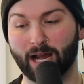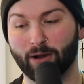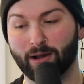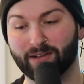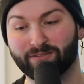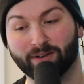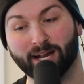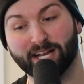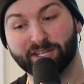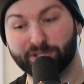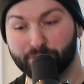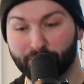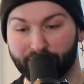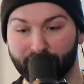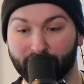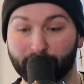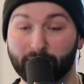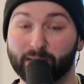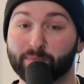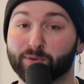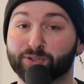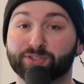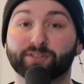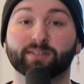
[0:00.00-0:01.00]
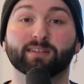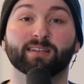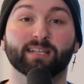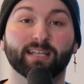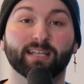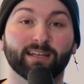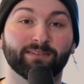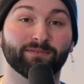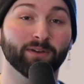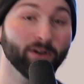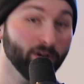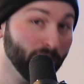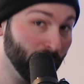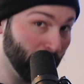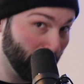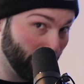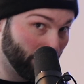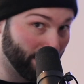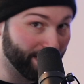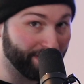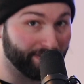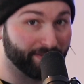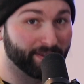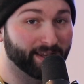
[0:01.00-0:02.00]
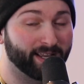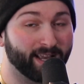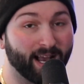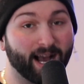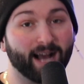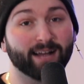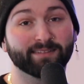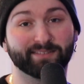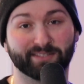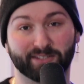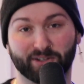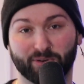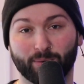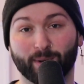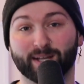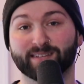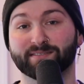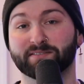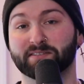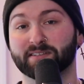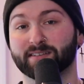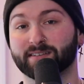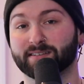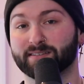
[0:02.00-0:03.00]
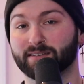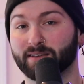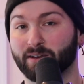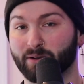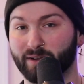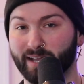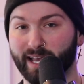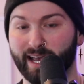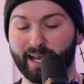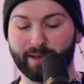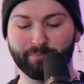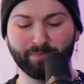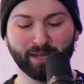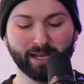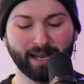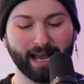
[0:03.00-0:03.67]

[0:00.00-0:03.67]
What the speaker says: However, I do think people should live with the consequences, okay?